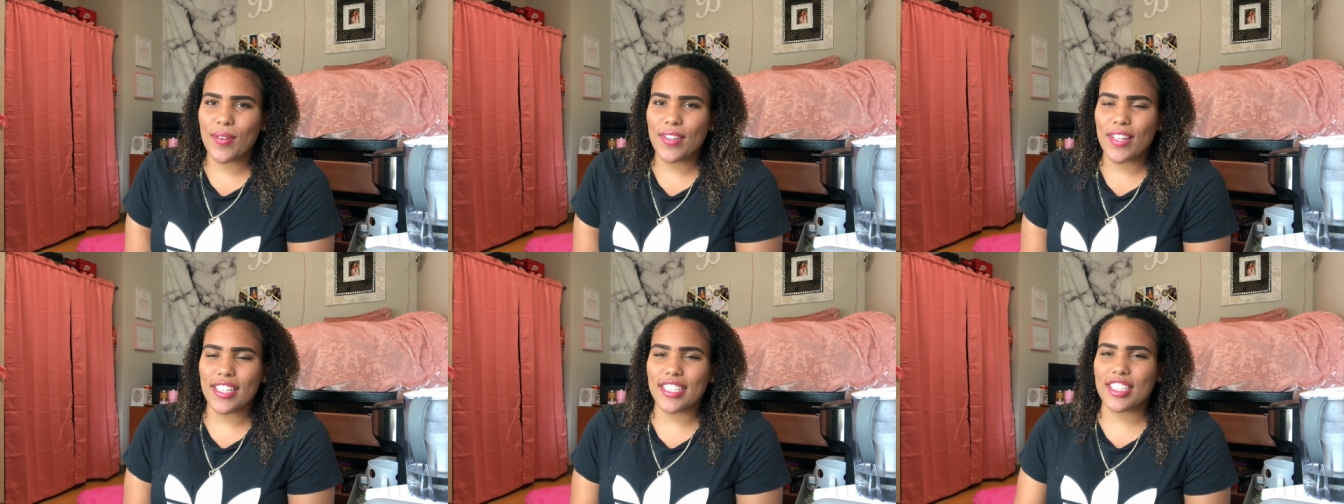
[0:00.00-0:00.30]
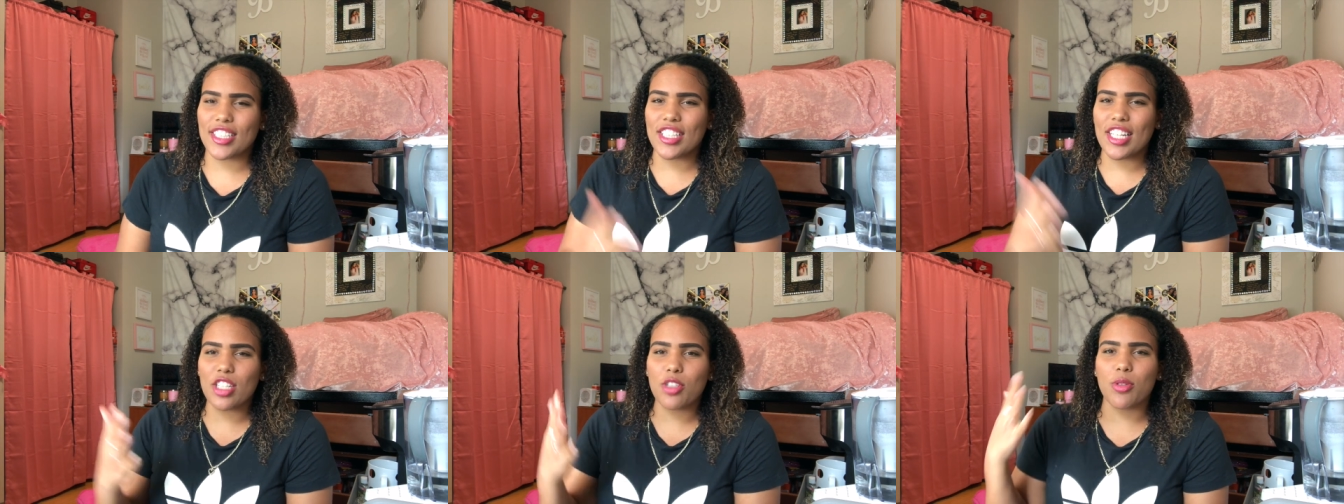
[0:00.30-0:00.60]

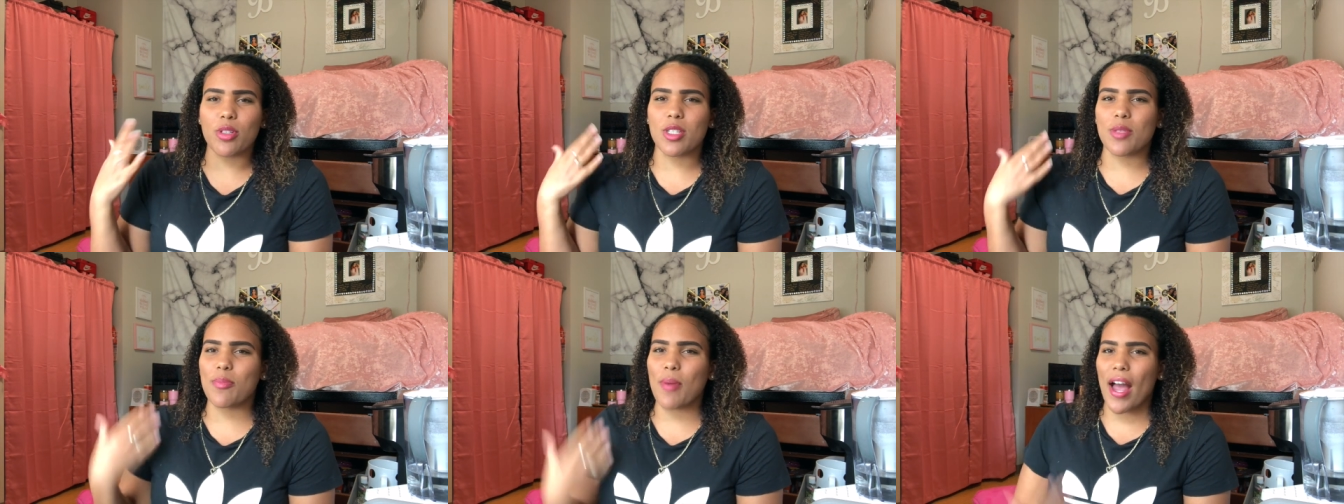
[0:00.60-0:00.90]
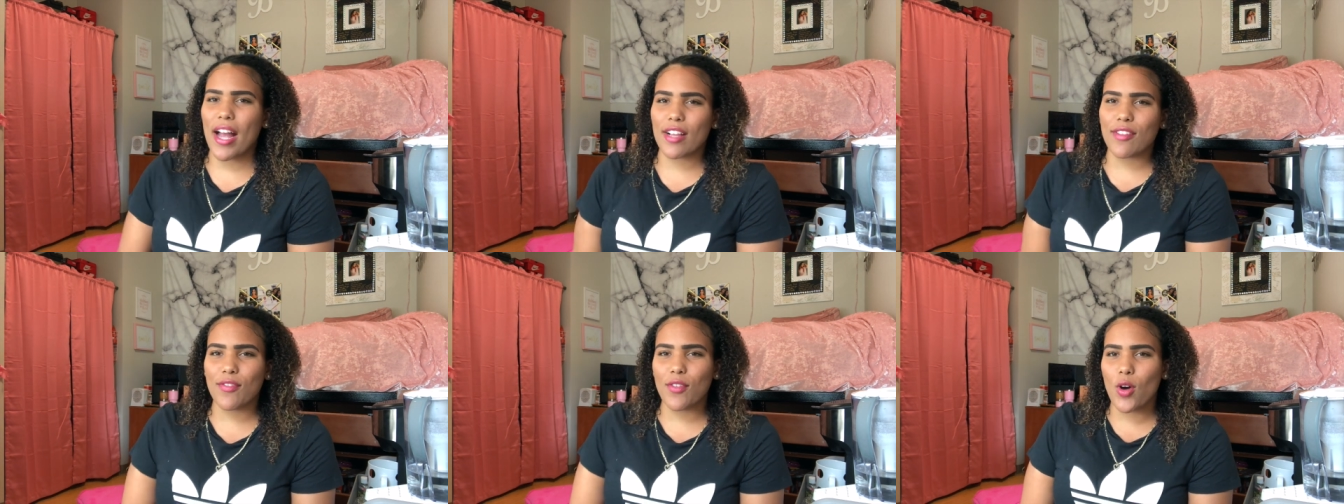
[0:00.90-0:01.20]
it's
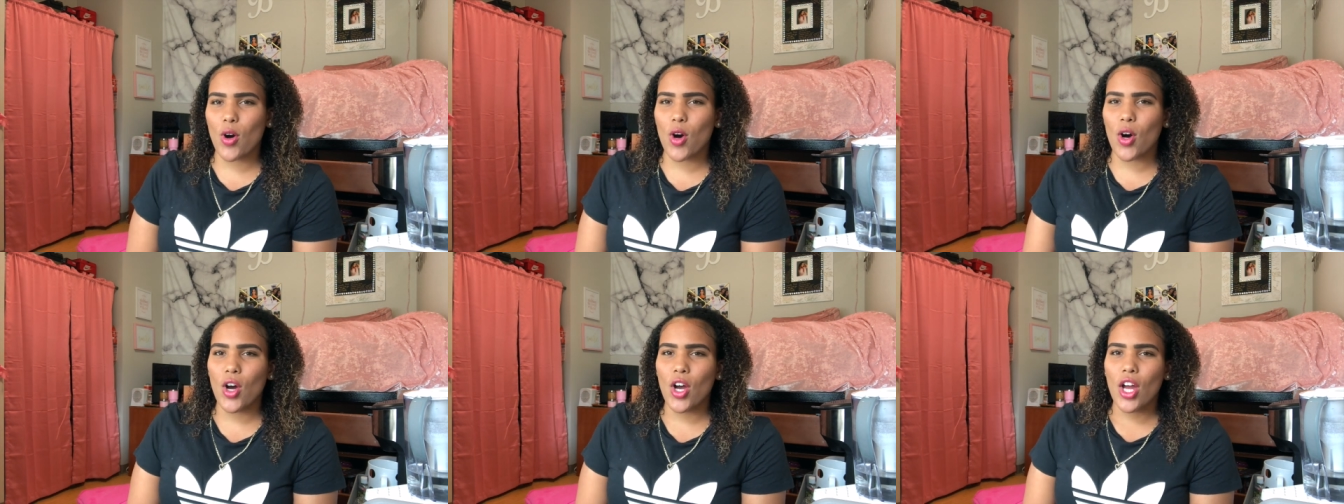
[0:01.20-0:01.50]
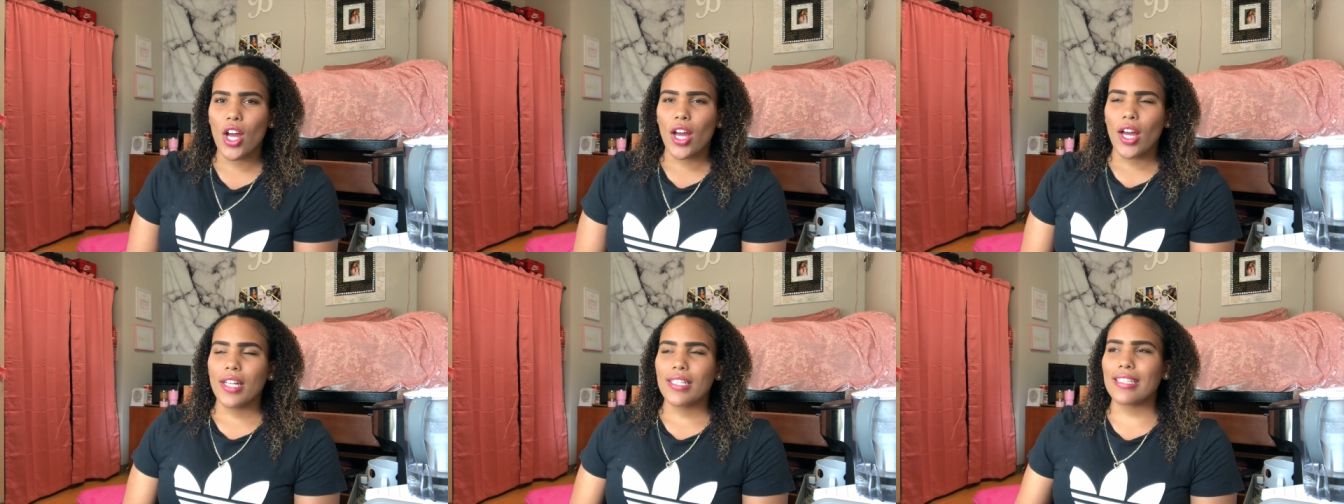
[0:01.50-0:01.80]
disrespectful
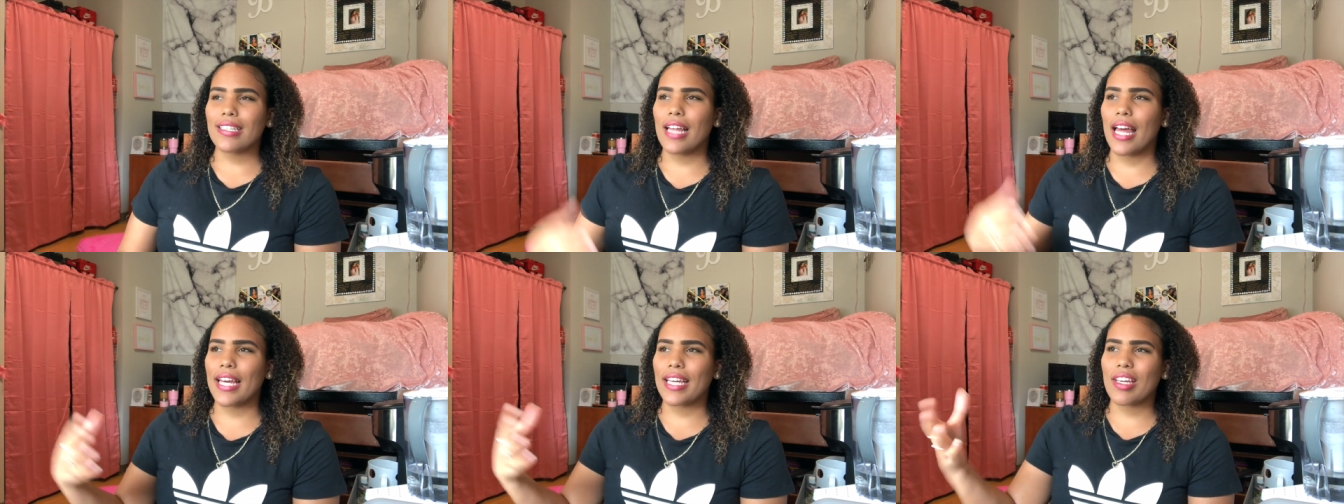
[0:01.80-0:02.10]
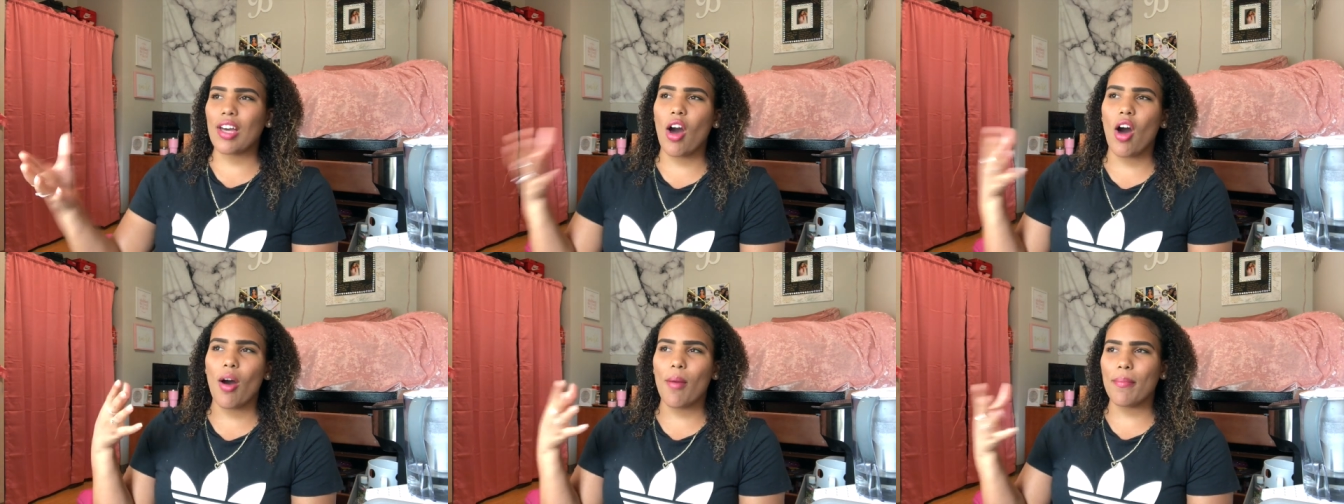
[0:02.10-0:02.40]
to
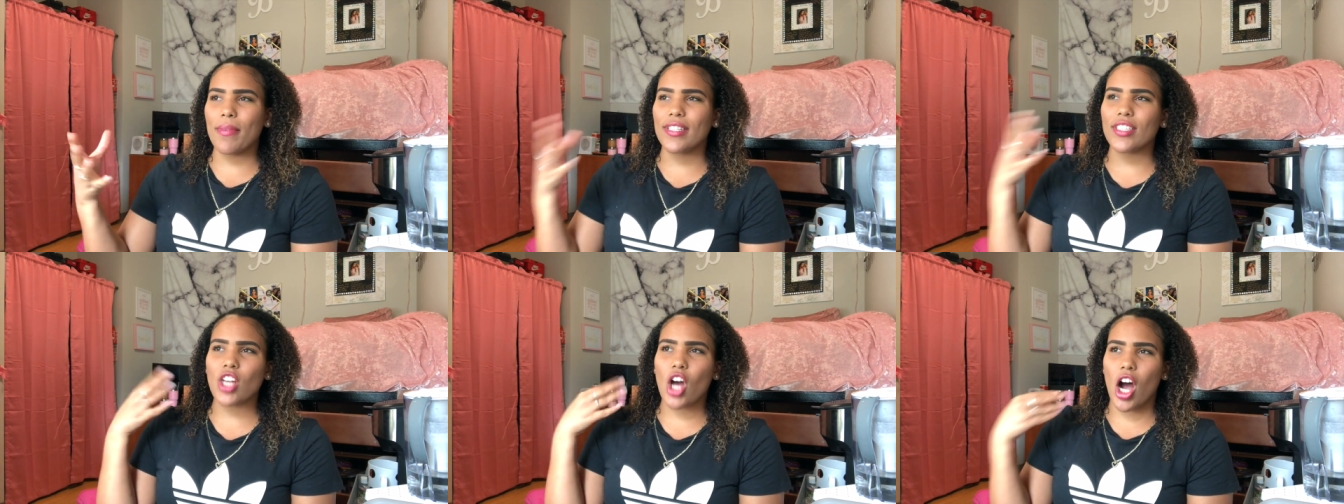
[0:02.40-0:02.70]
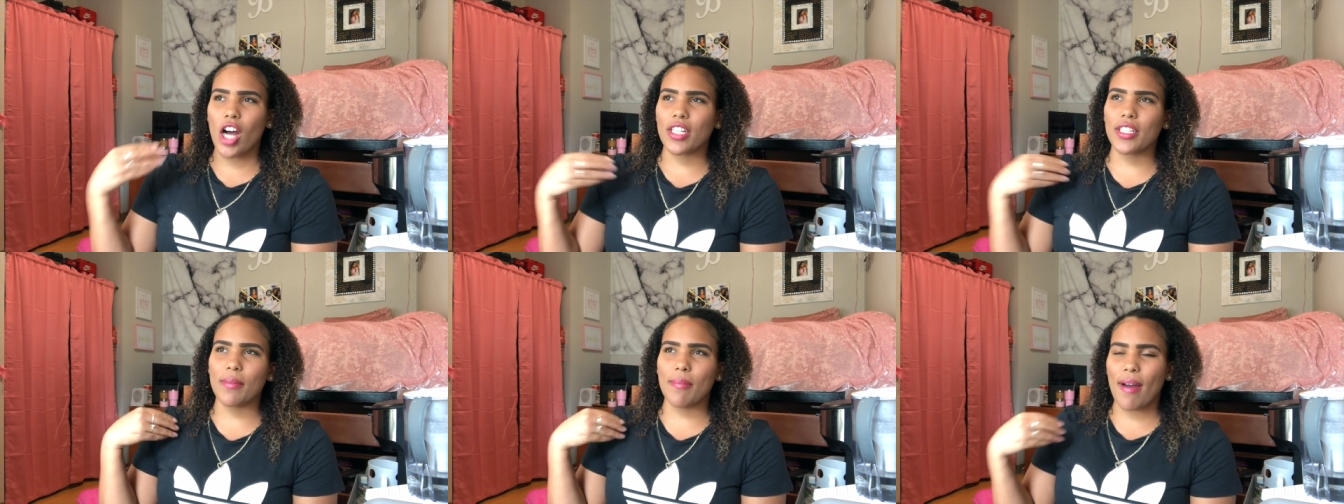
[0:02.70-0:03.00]
like come and
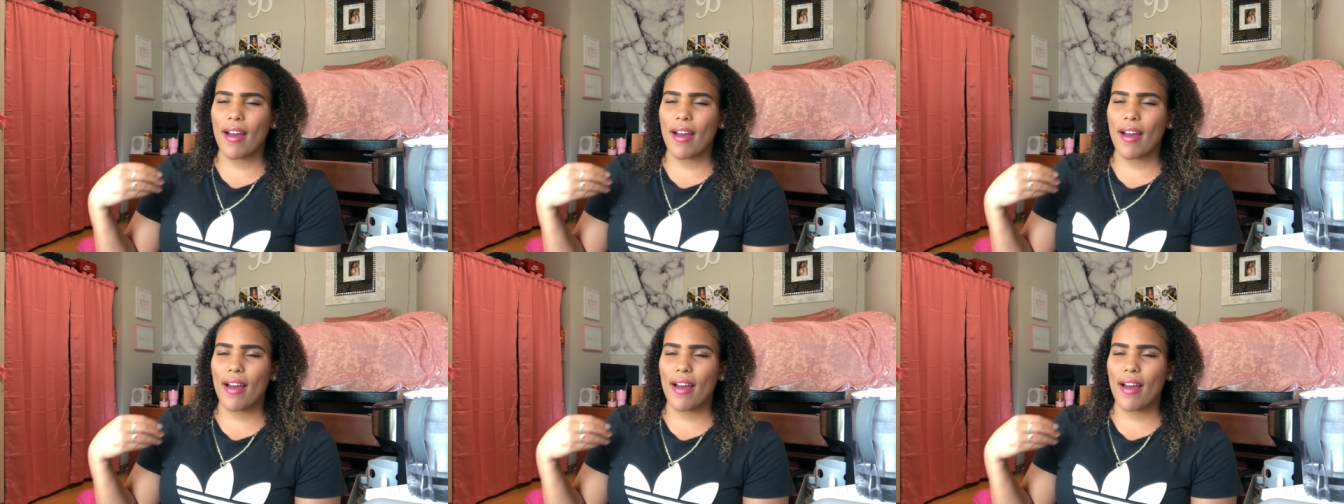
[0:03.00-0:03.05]
talk in